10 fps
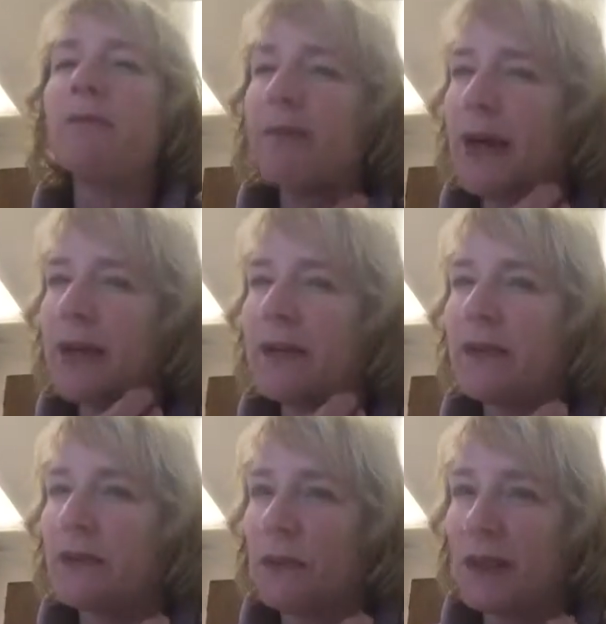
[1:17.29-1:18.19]
But
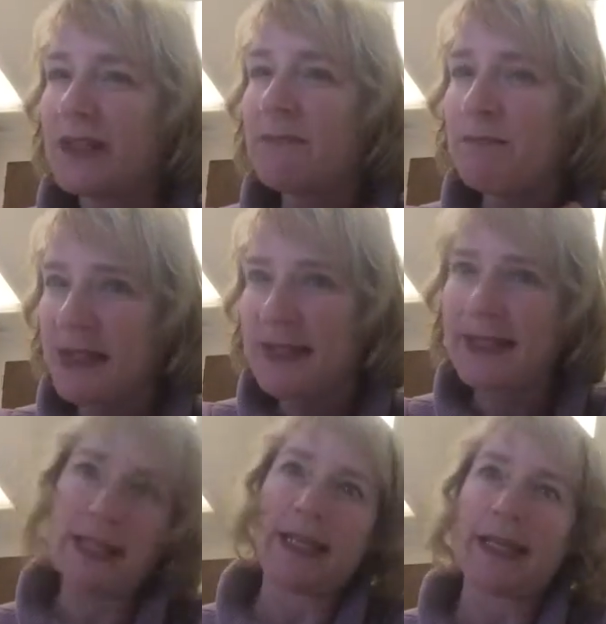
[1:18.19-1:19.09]
what's
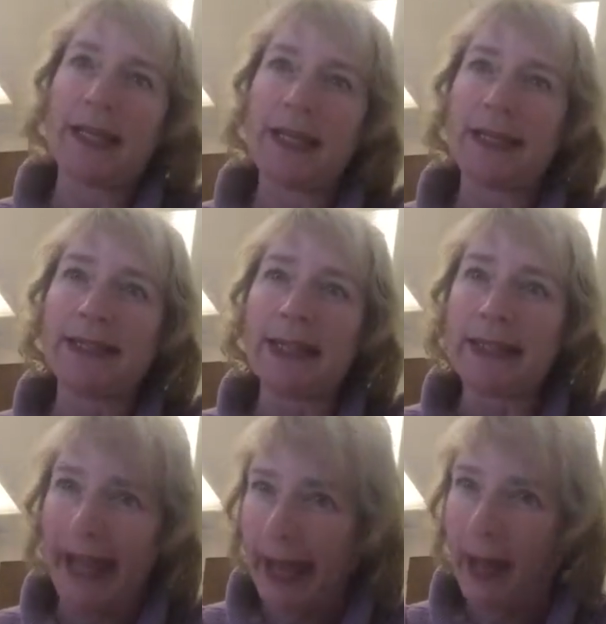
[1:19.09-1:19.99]
missing in
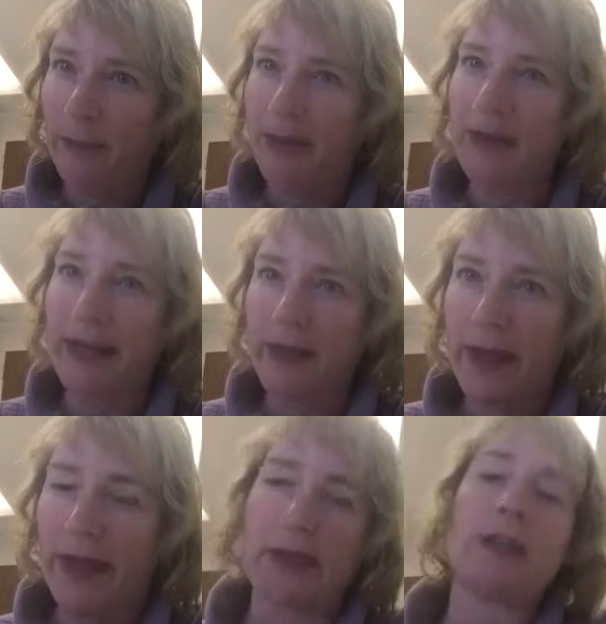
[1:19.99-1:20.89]
an app like
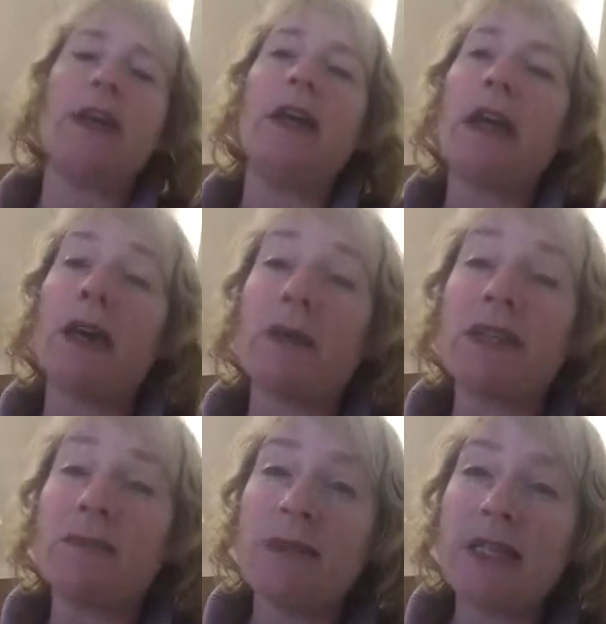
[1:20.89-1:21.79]
that, and
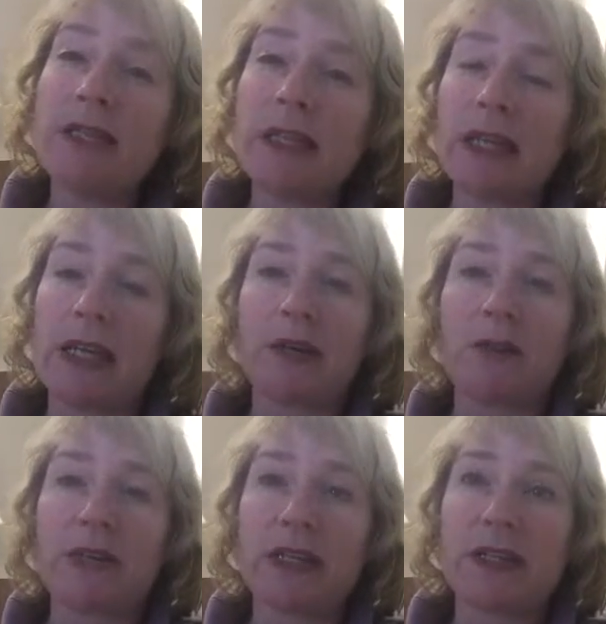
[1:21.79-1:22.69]
what's missing
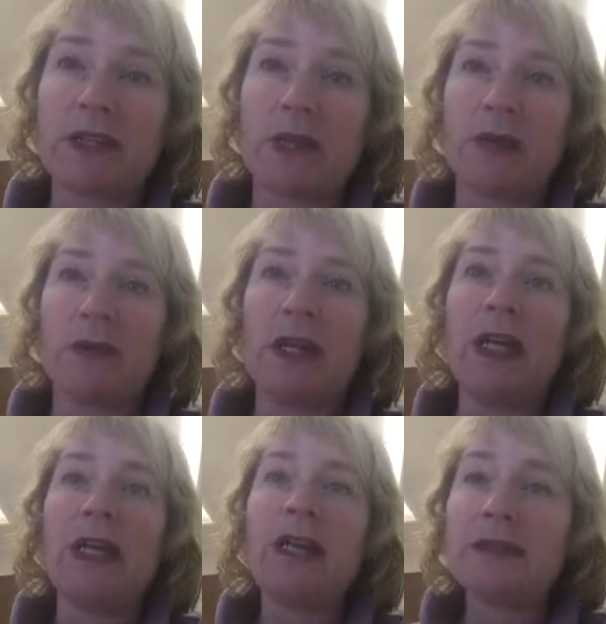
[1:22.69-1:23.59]
in Rosetta Stone,
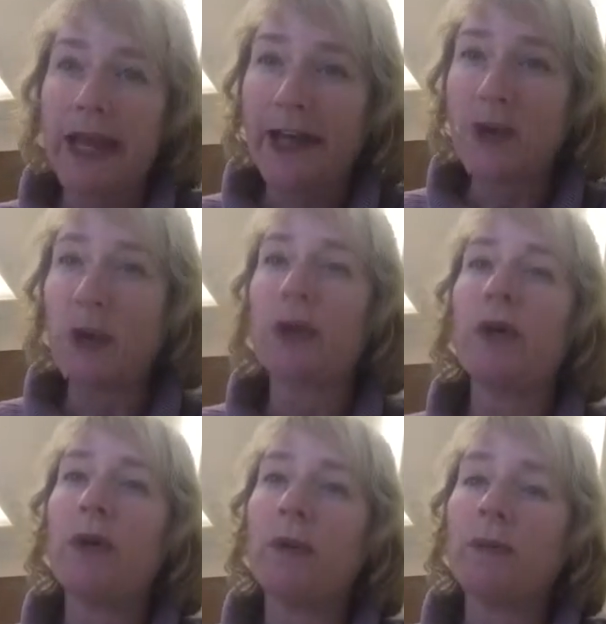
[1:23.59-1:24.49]
is the
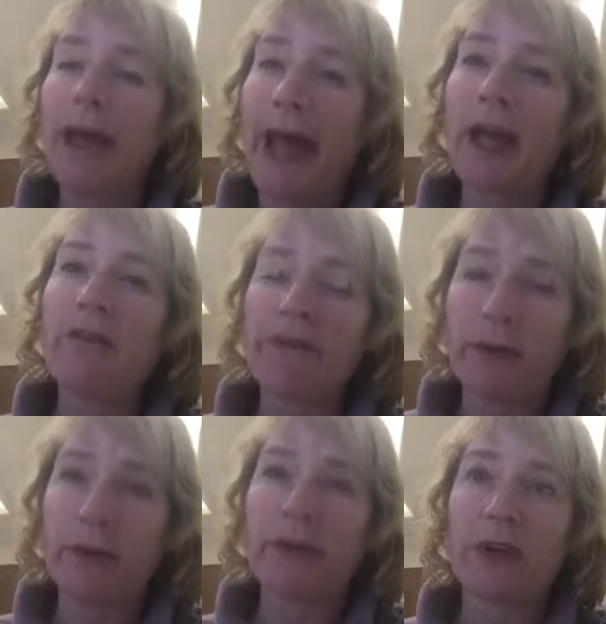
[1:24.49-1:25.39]
actual back and
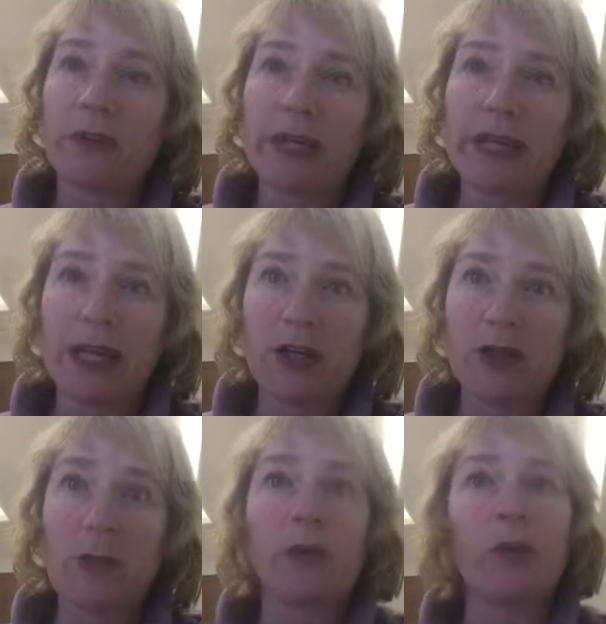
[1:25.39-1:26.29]
forth
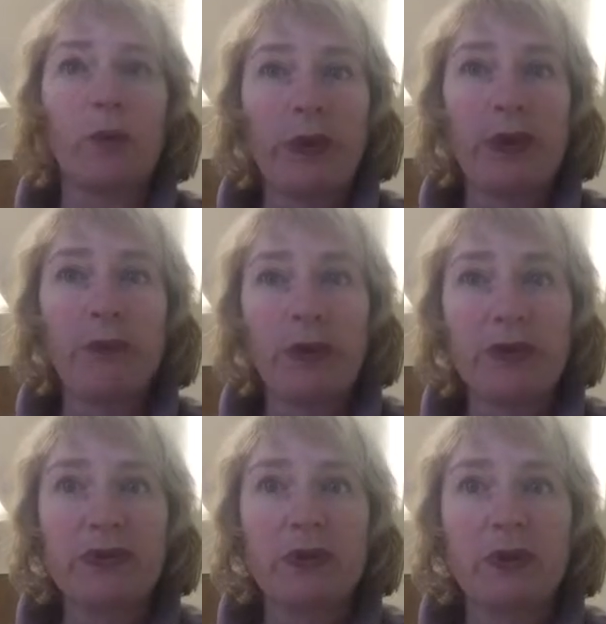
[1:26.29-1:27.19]
communication with a real
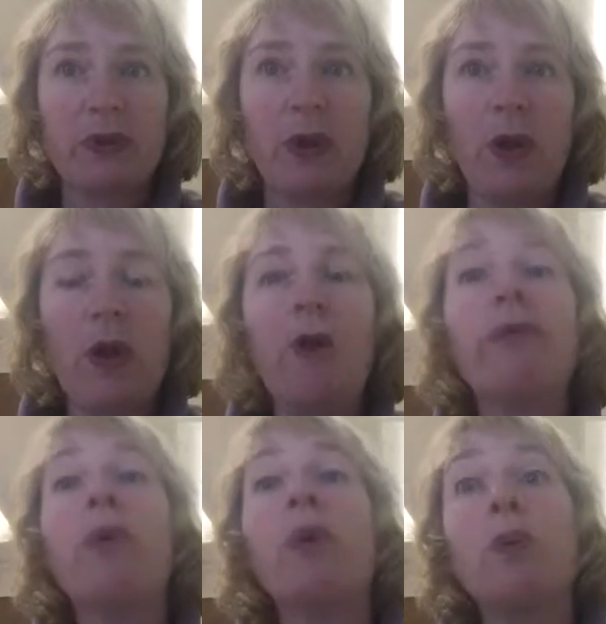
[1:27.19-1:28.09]
person
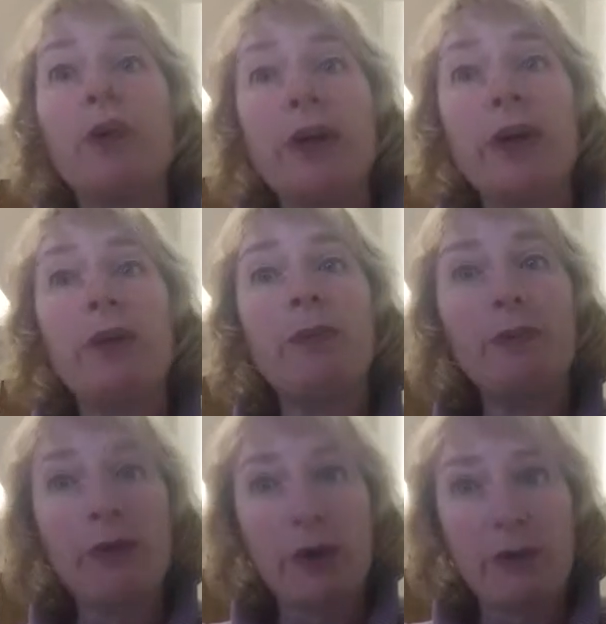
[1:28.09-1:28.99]
for a real
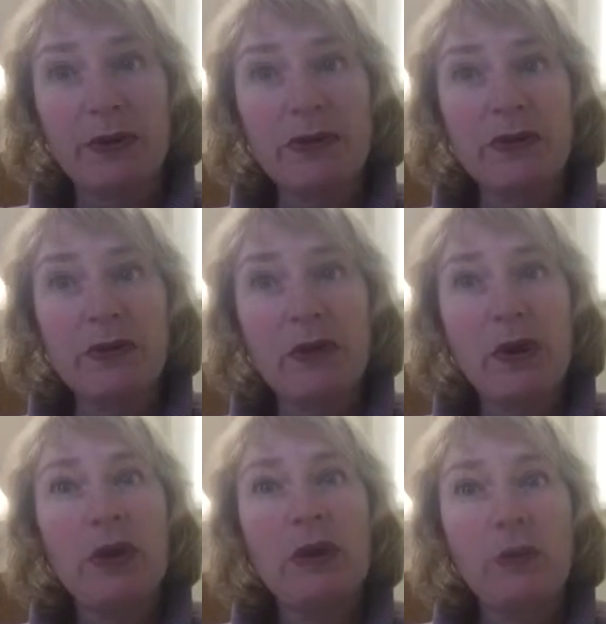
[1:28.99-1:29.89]
purpose.
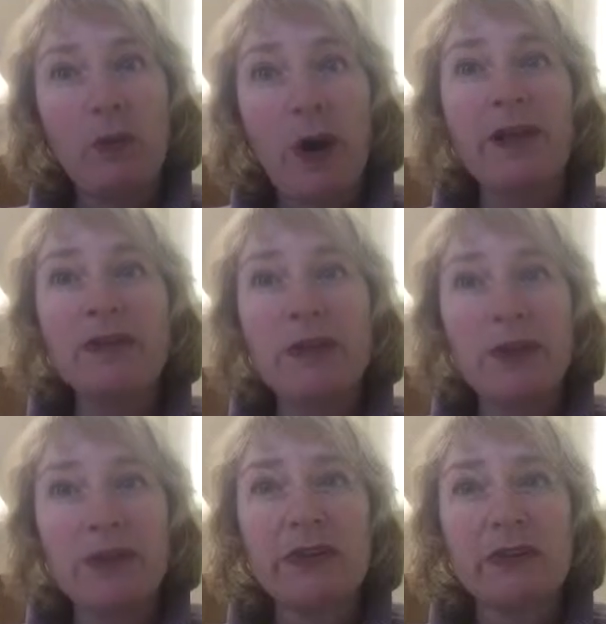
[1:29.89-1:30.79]
You want to
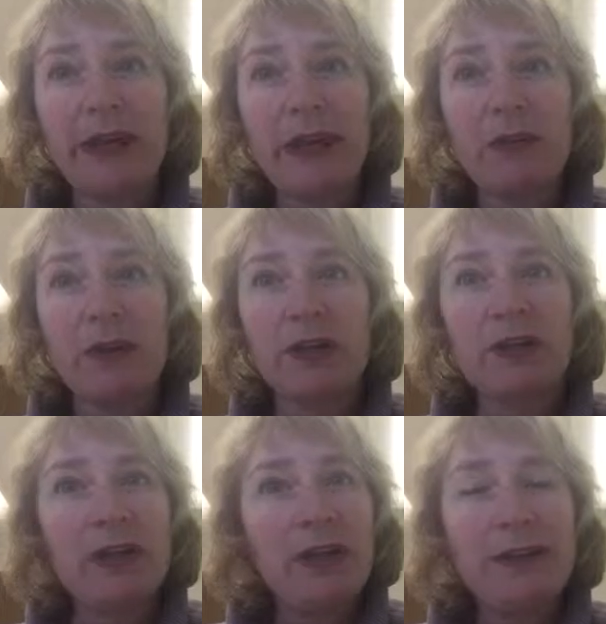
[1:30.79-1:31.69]
use the
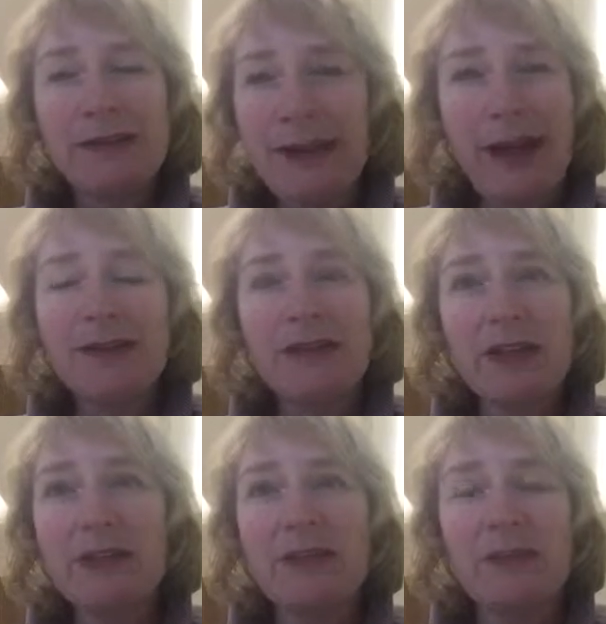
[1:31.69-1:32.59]
language not
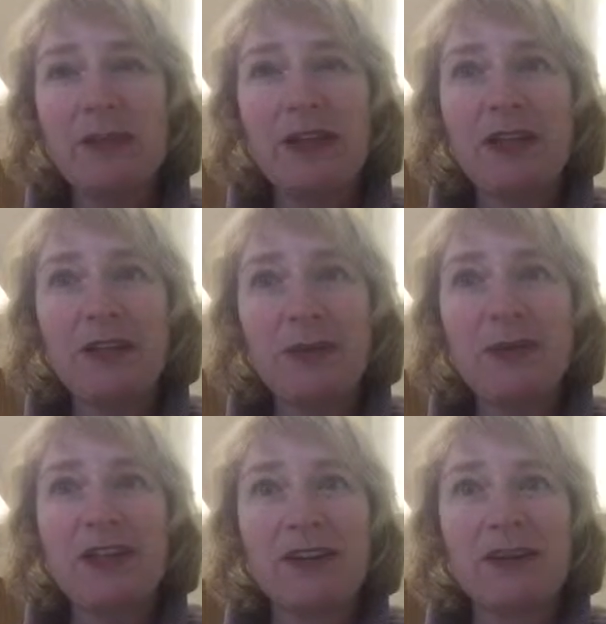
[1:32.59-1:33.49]
just to be
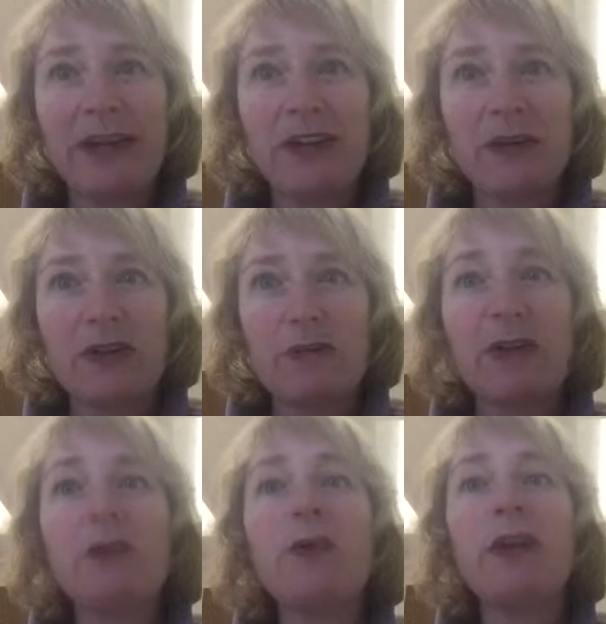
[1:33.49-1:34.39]
using the language,
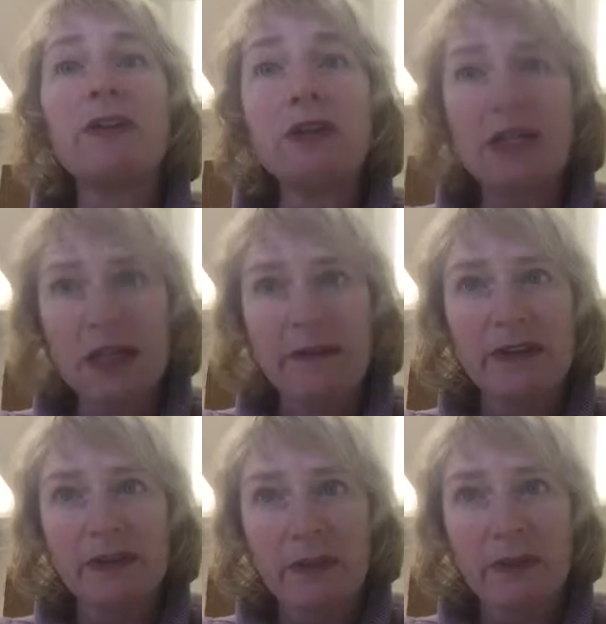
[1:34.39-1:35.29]
but to
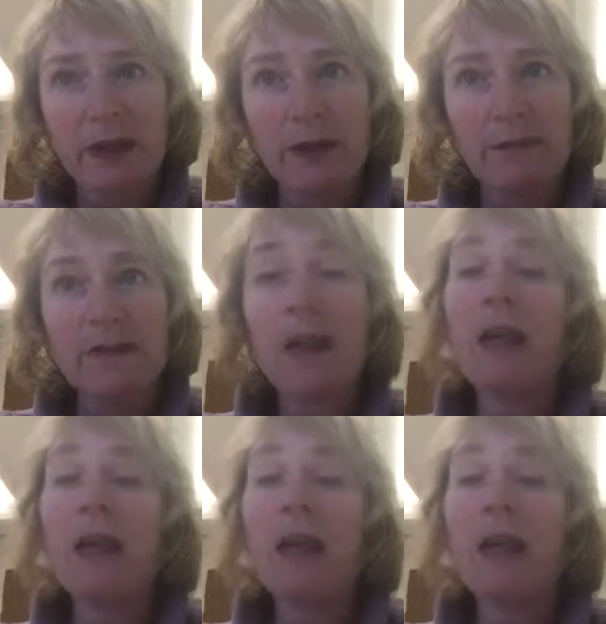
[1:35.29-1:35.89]
achieve something.